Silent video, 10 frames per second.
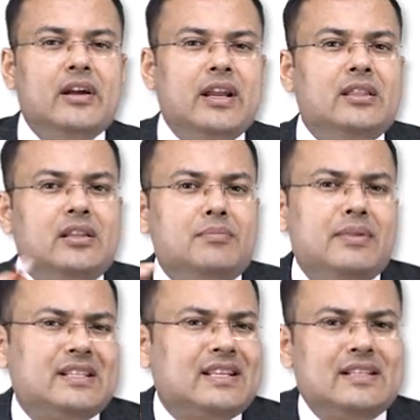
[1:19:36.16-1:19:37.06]
in the
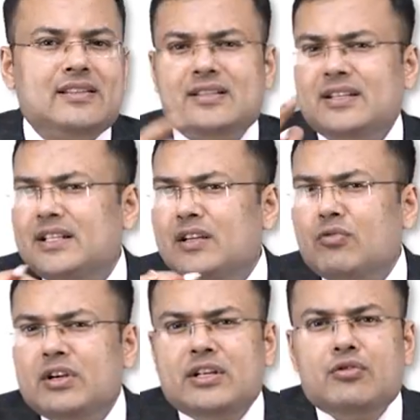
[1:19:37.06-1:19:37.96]
breast cancer staging,
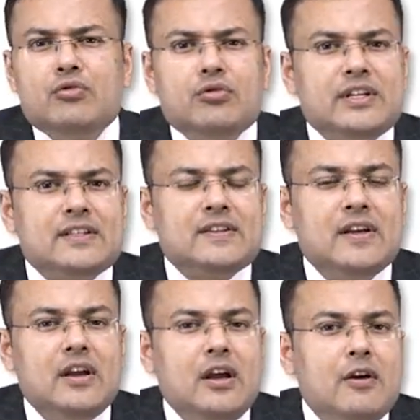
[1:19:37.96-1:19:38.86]
what did you notice?
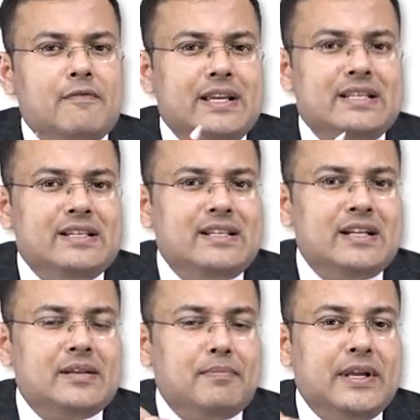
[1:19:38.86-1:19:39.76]
We
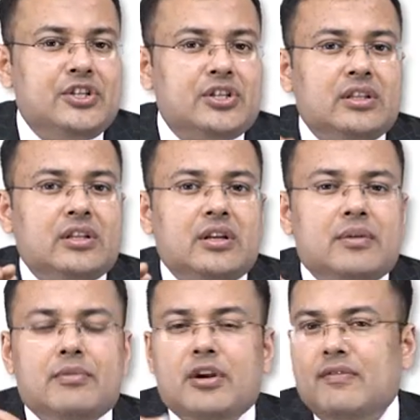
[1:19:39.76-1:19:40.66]
didn't mention the
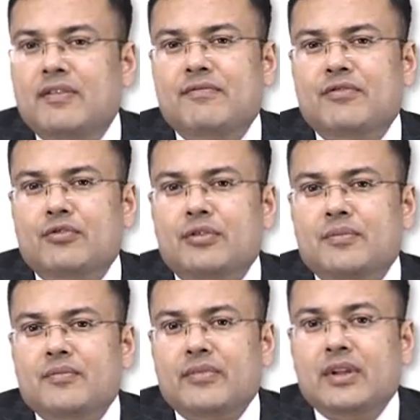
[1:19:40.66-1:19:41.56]
number of lymph nodes.
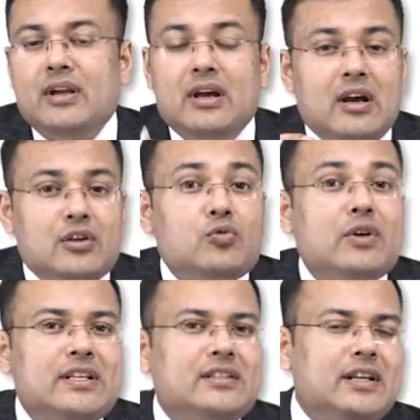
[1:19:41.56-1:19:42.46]
So
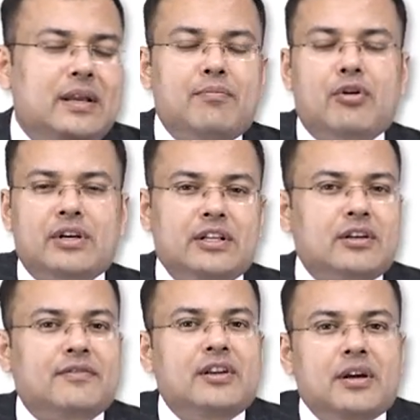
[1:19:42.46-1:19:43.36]
what is the importance
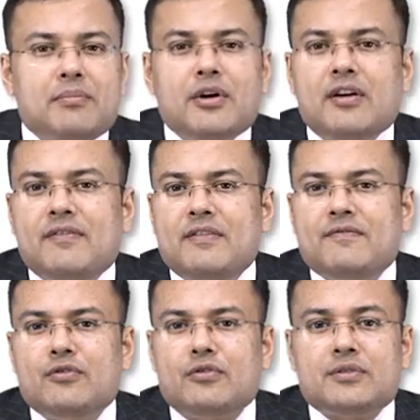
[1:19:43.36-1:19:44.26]
of number of
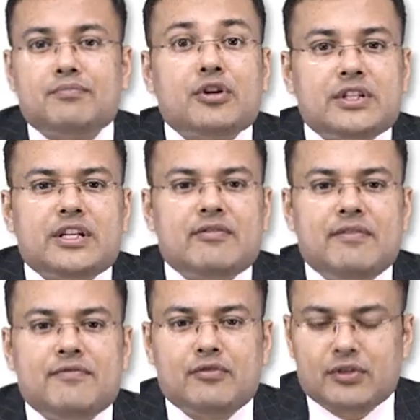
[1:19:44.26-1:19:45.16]
lymph nodes, positive
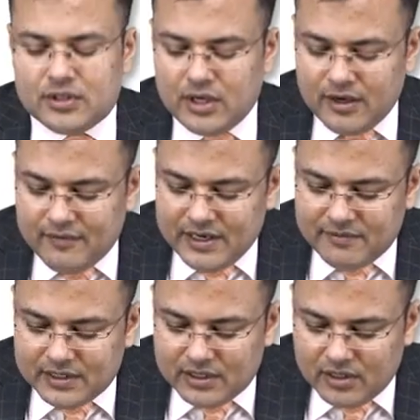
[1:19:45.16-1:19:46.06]
lymph nodes?
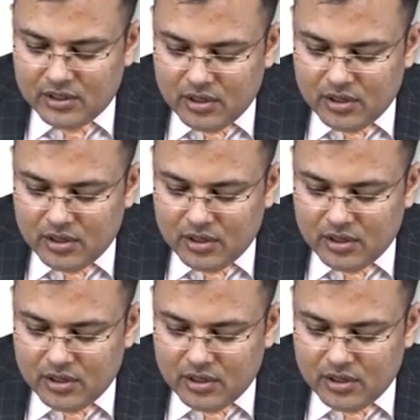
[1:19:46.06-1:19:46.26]
Whenever